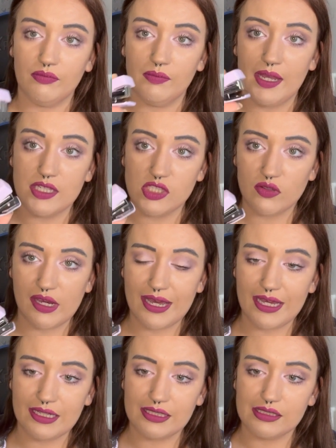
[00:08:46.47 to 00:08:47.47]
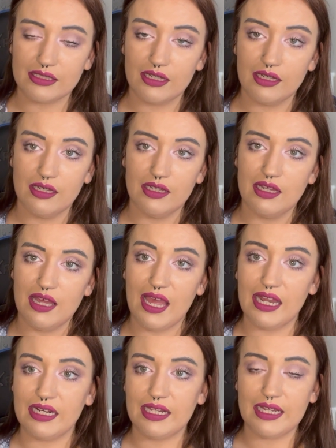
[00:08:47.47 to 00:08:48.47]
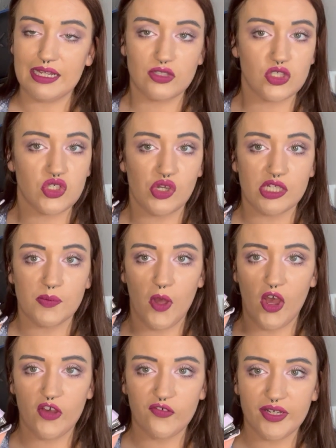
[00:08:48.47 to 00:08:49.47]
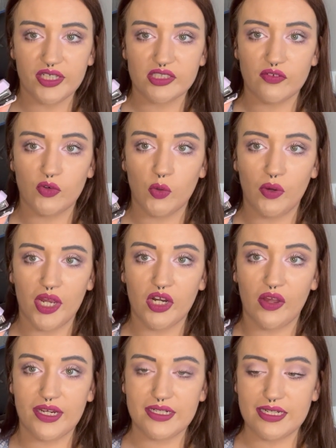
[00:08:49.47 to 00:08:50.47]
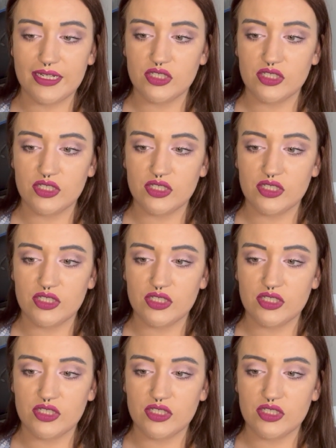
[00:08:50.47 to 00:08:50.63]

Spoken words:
pencil case, and it's just perfect for when I need